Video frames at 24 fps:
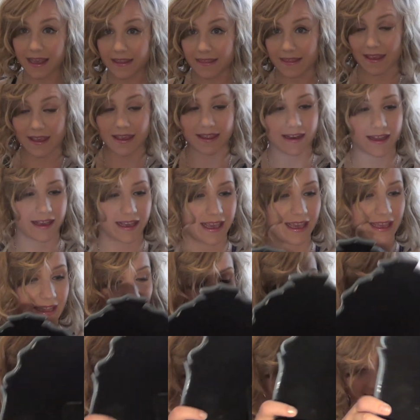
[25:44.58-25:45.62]
And then I get
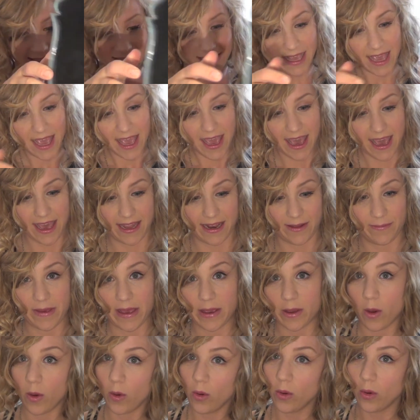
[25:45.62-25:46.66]
like this, and I'm
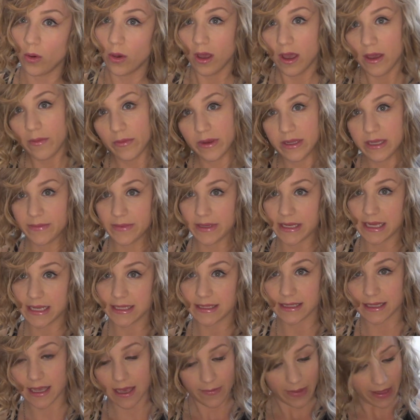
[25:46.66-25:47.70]
like, oh, wouldn't it be
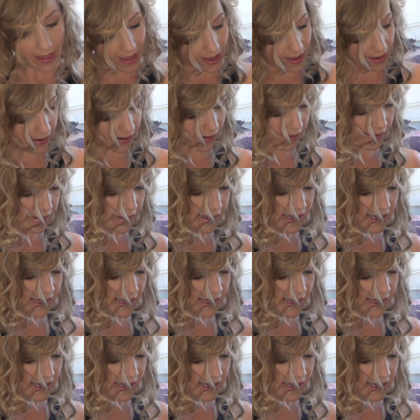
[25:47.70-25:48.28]
nice to cut my hair?